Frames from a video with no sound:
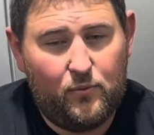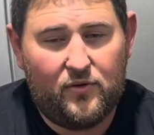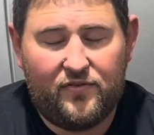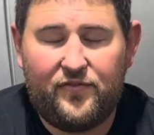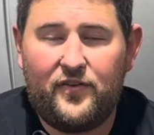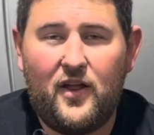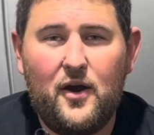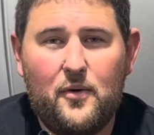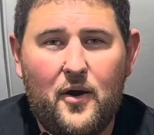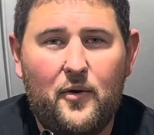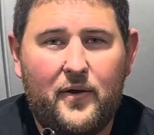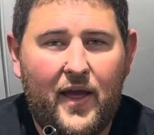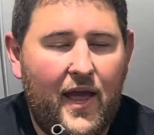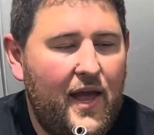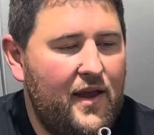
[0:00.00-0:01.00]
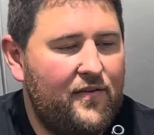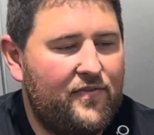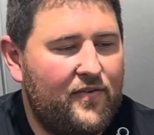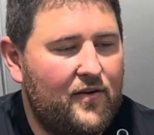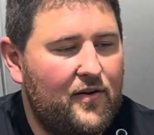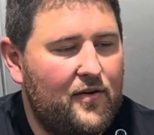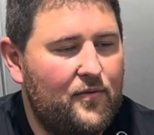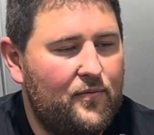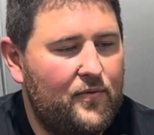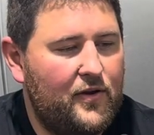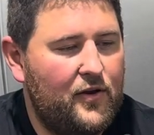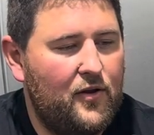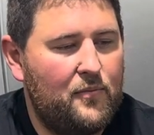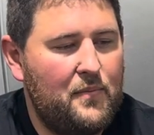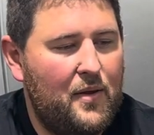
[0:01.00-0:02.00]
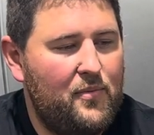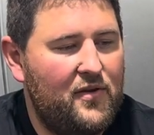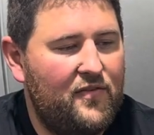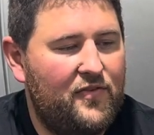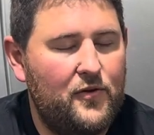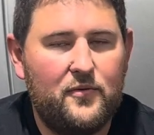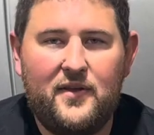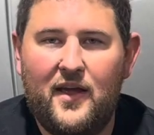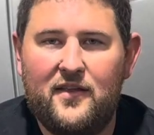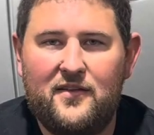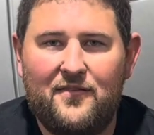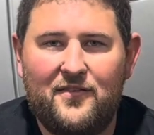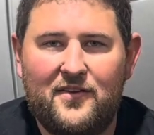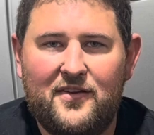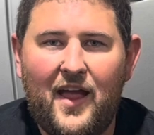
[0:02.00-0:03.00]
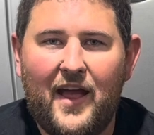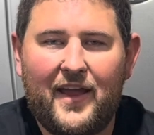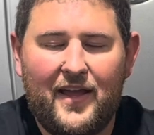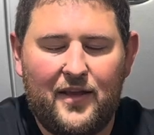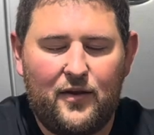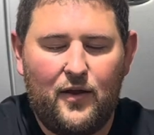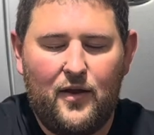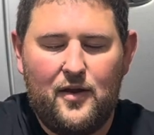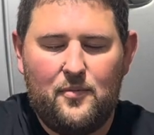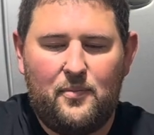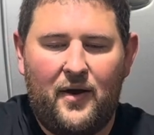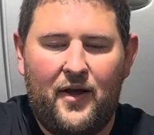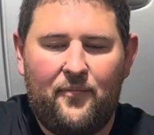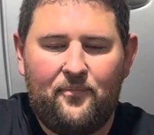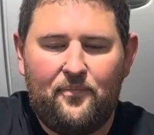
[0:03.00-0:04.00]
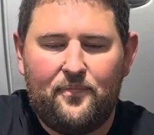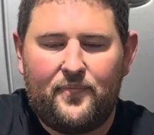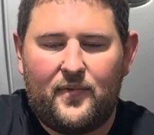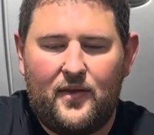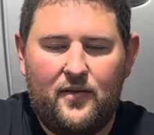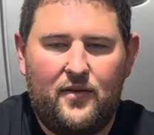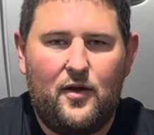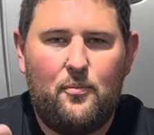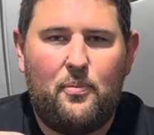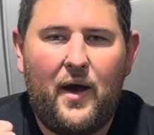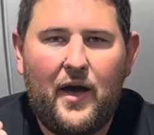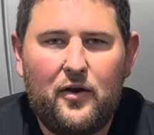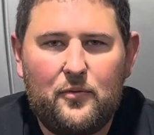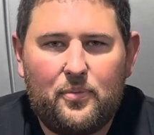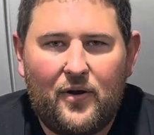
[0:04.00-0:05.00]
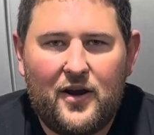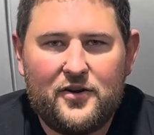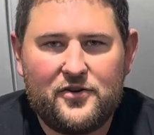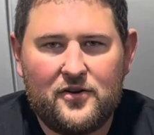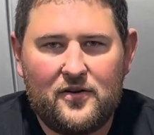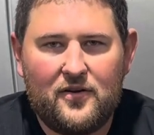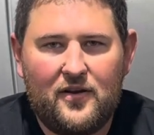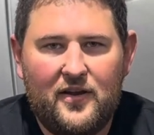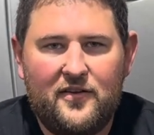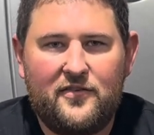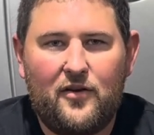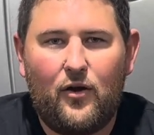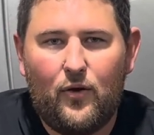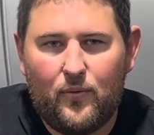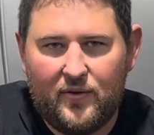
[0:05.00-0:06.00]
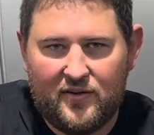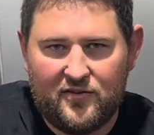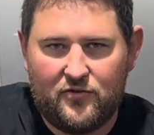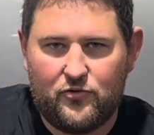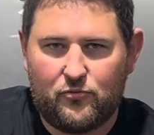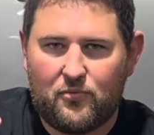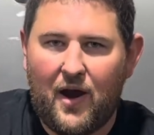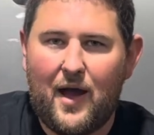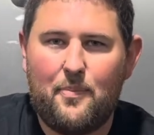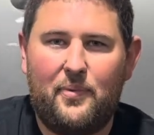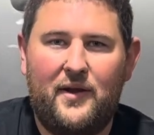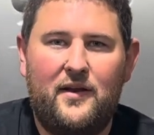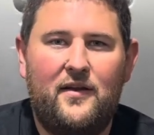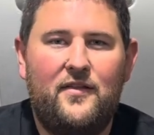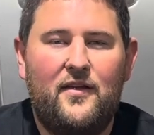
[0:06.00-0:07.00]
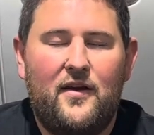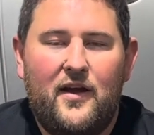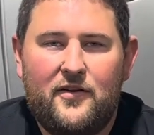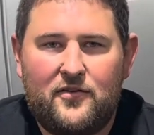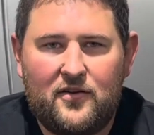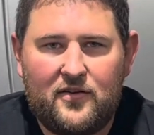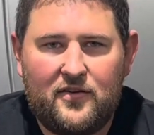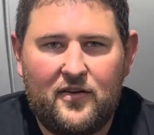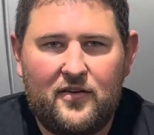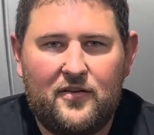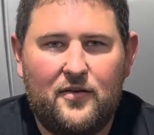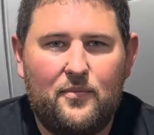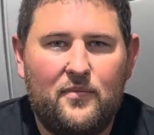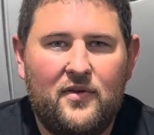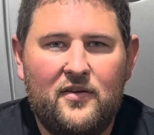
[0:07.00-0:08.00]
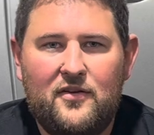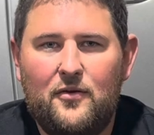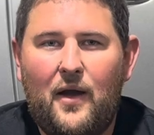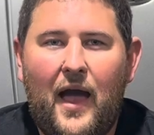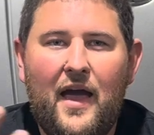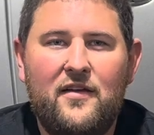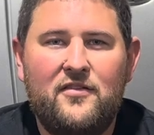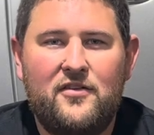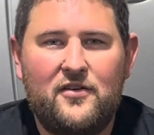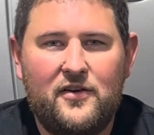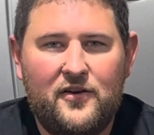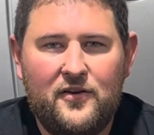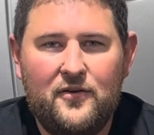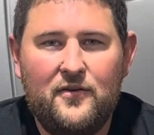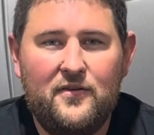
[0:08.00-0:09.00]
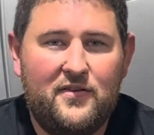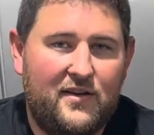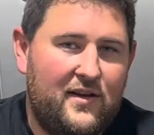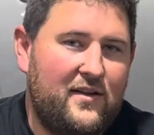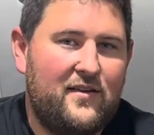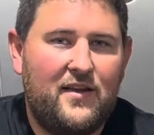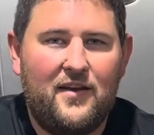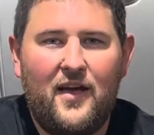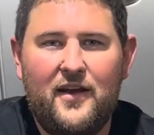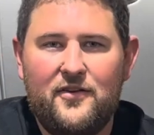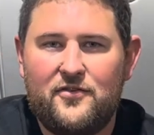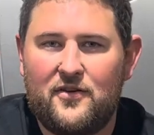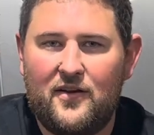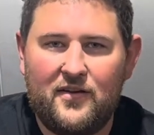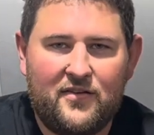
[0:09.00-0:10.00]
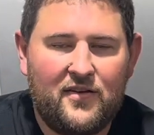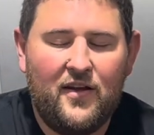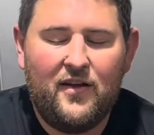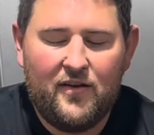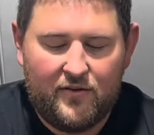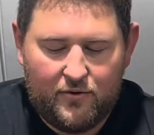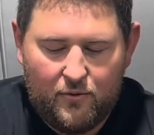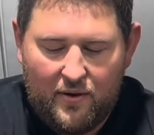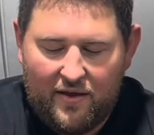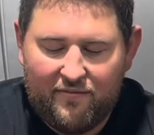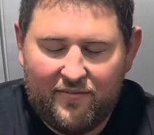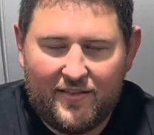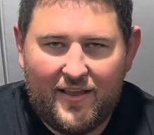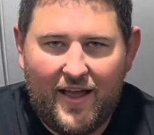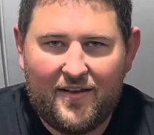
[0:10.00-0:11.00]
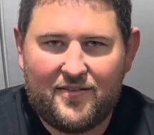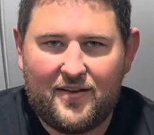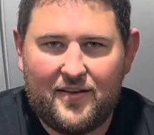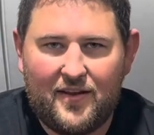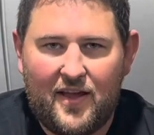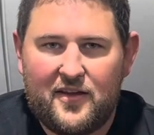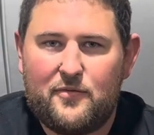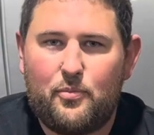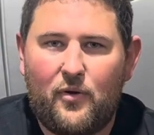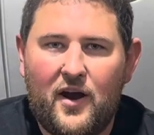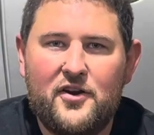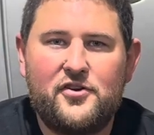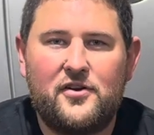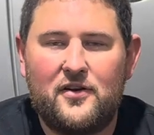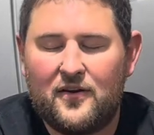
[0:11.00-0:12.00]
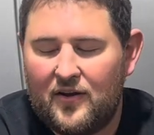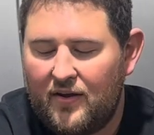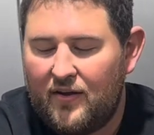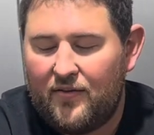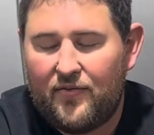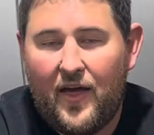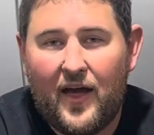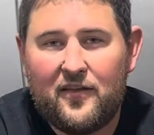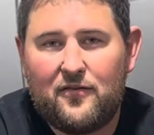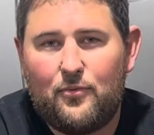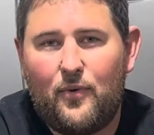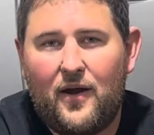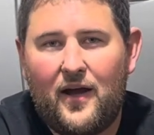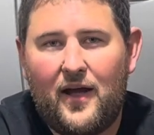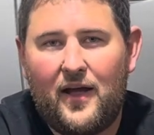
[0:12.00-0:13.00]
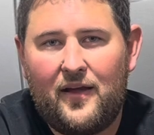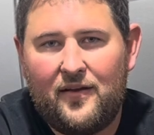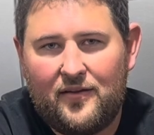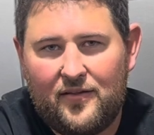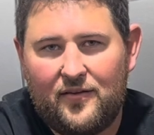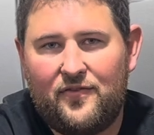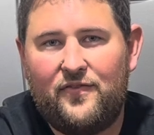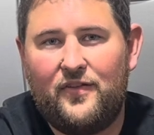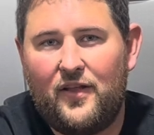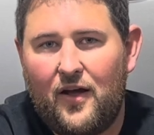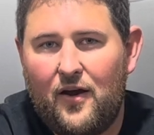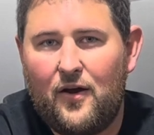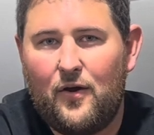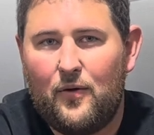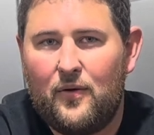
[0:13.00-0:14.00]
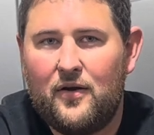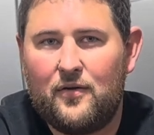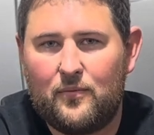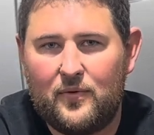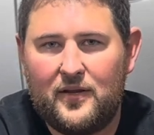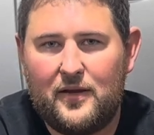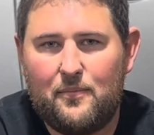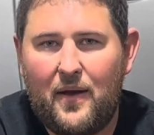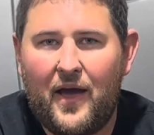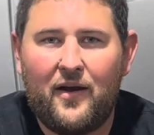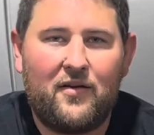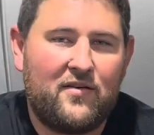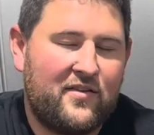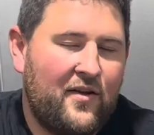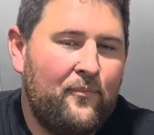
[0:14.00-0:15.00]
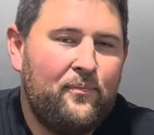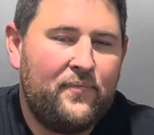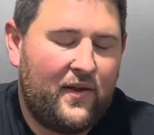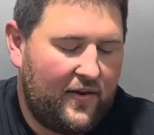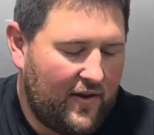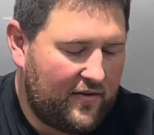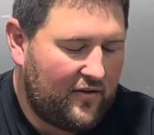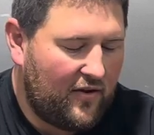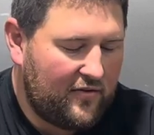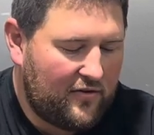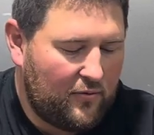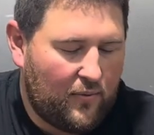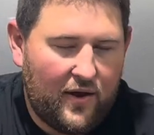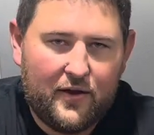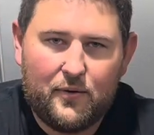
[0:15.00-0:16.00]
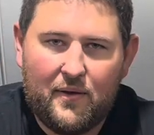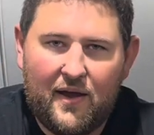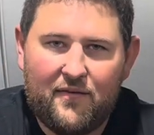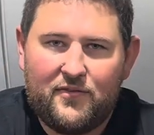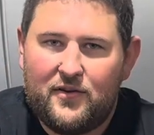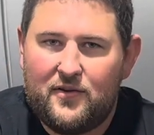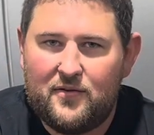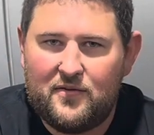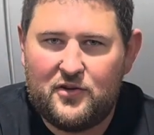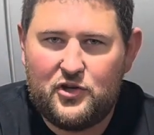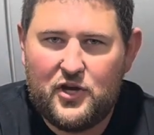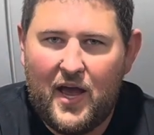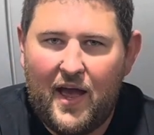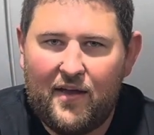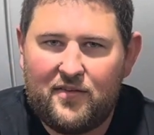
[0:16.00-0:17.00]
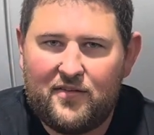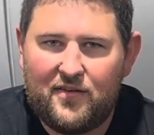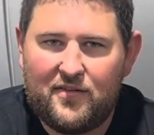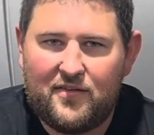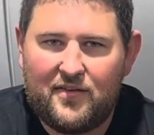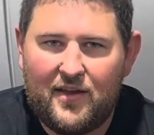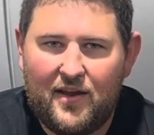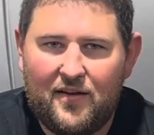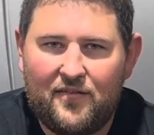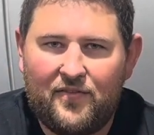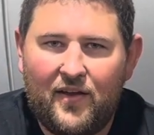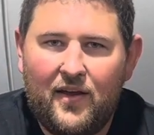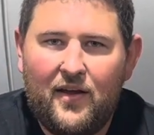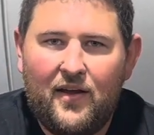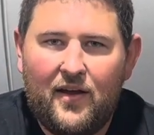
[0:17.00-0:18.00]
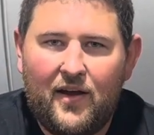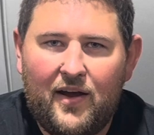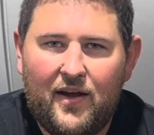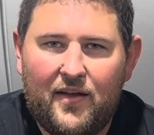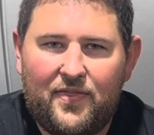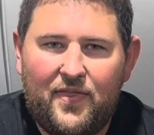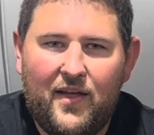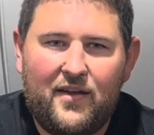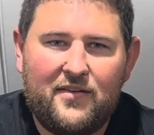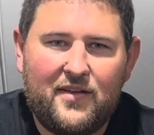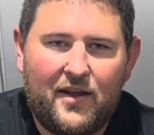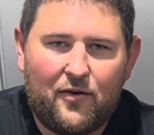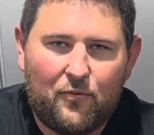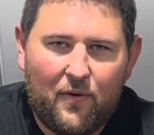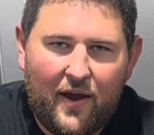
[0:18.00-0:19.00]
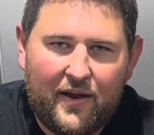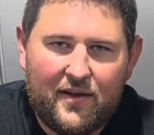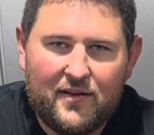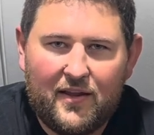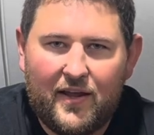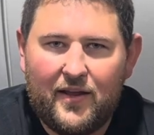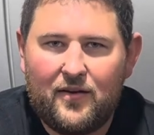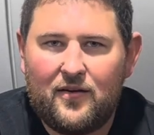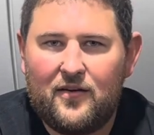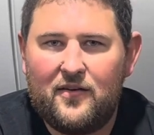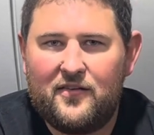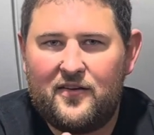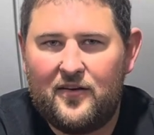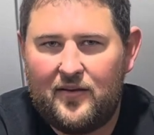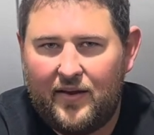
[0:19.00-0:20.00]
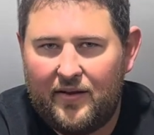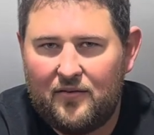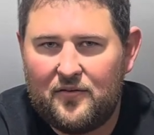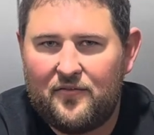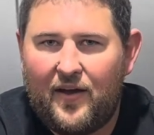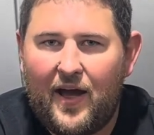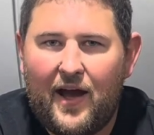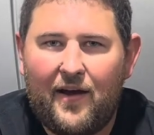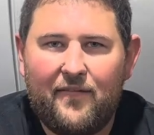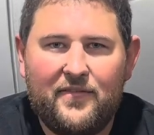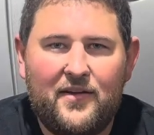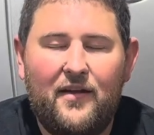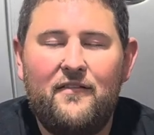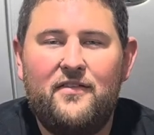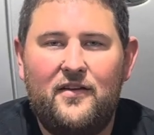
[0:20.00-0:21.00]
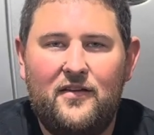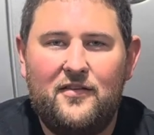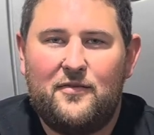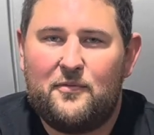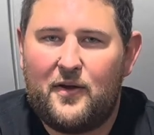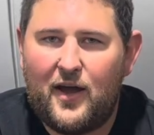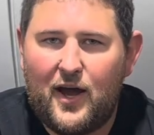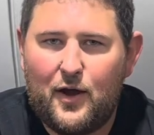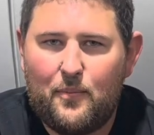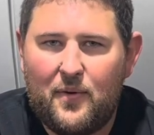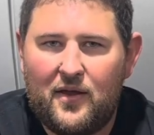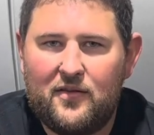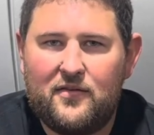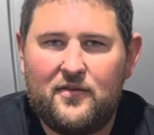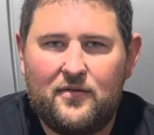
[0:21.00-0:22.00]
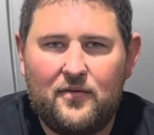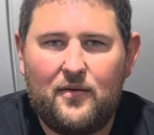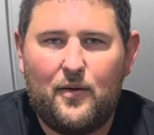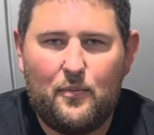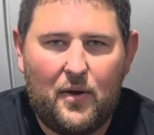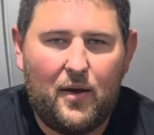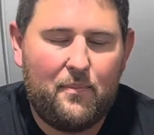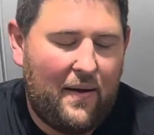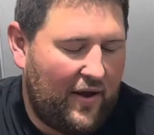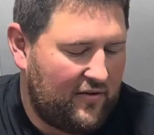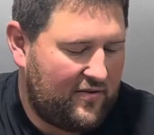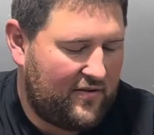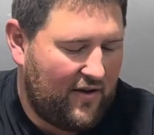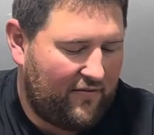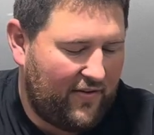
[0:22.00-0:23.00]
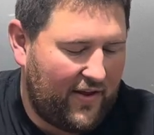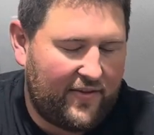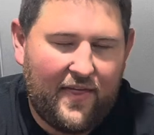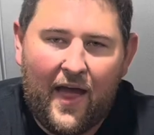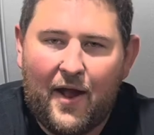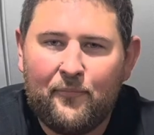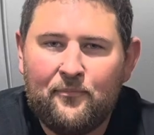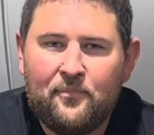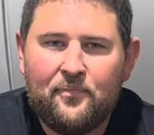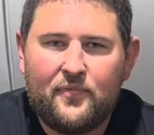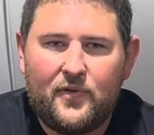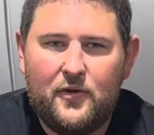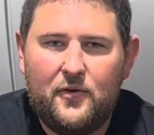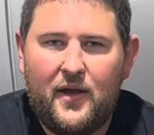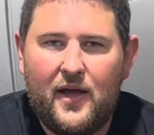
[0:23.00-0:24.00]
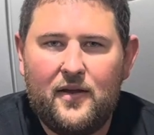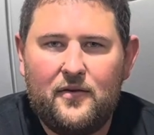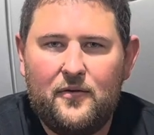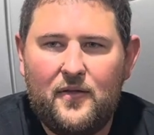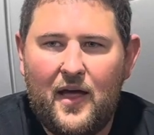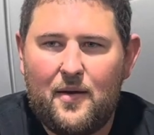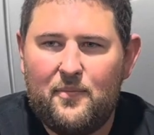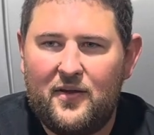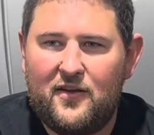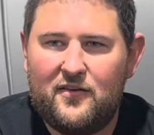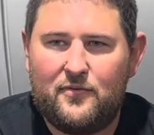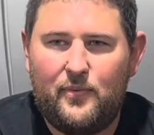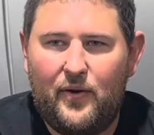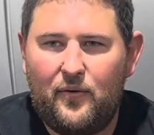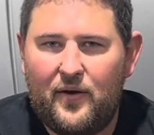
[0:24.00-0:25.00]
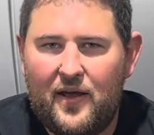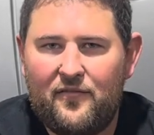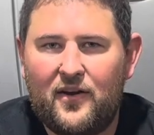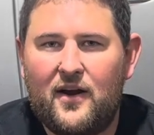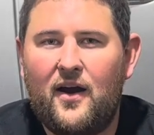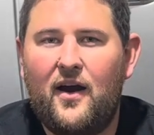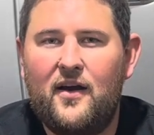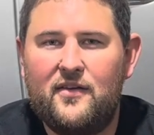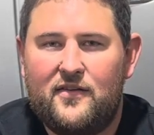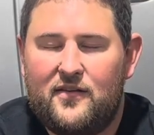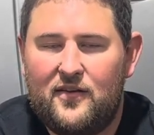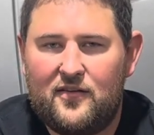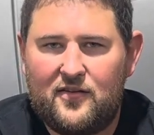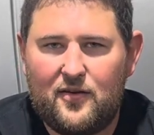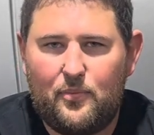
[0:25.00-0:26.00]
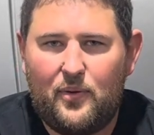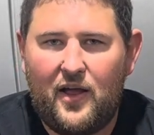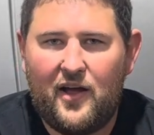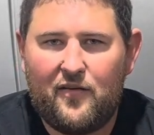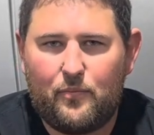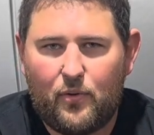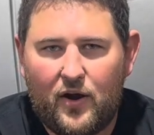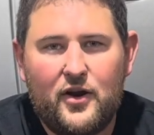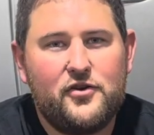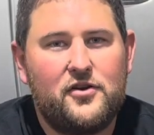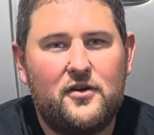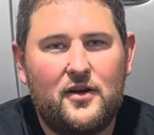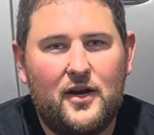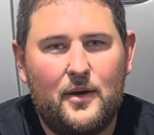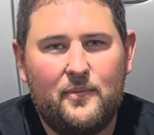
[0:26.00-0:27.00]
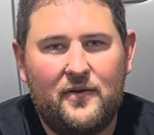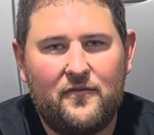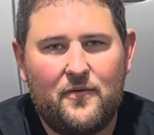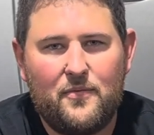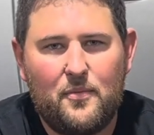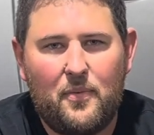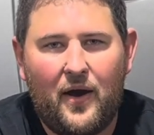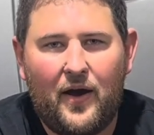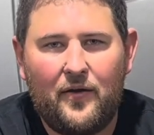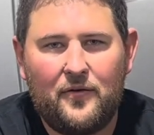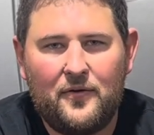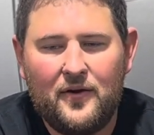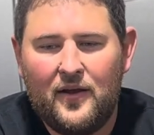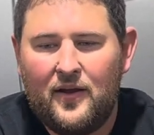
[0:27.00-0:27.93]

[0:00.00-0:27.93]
flow okay for, you know, maybe a few tenths of a second, but the bottle pressure is always dropping in the nitrous system. So as you're using the nitrous, you have less and less pressure. That's why the flow really matters. And that's also why you have to use jets instead of things like regulators and needle valves. I've seen some comments about stuff like that. You can't do that because we don't have a constant supply of pressure coming from the bottle.